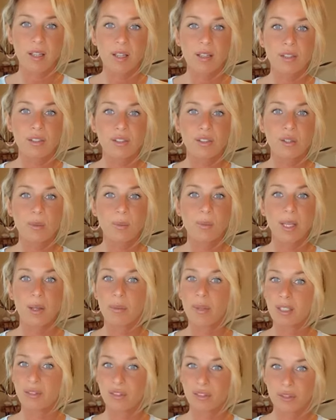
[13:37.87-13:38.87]
So may
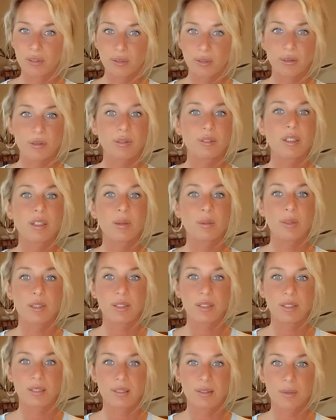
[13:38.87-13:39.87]
we choose our
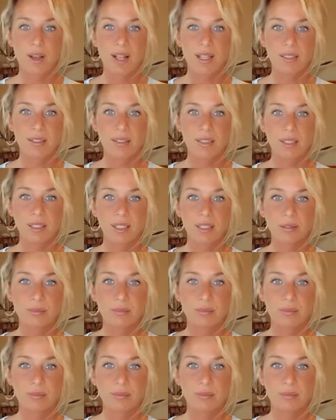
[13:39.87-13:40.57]
words wisely.